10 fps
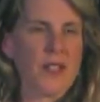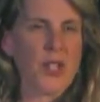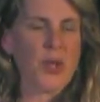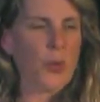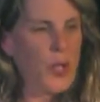
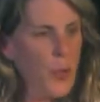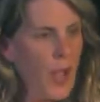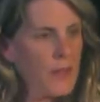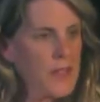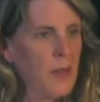you know, when you
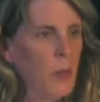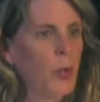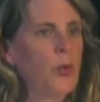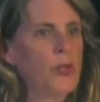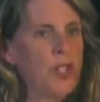have someone
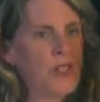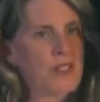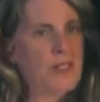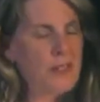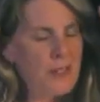who
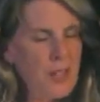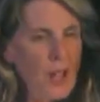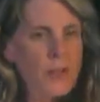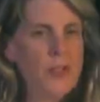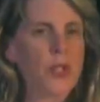just
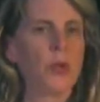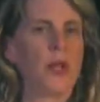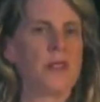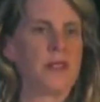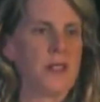loves you
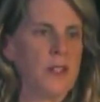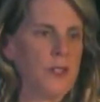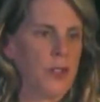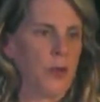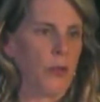and
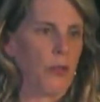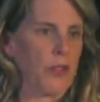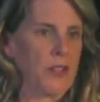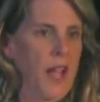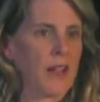sees you for
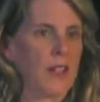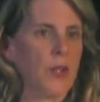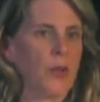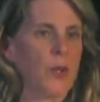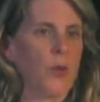exactly
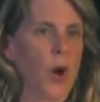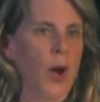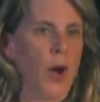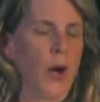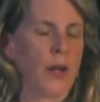who you
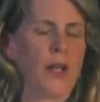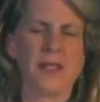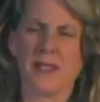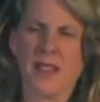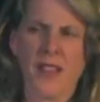are,
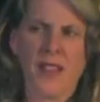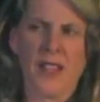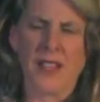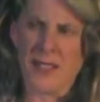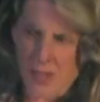it's
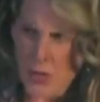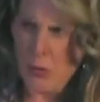such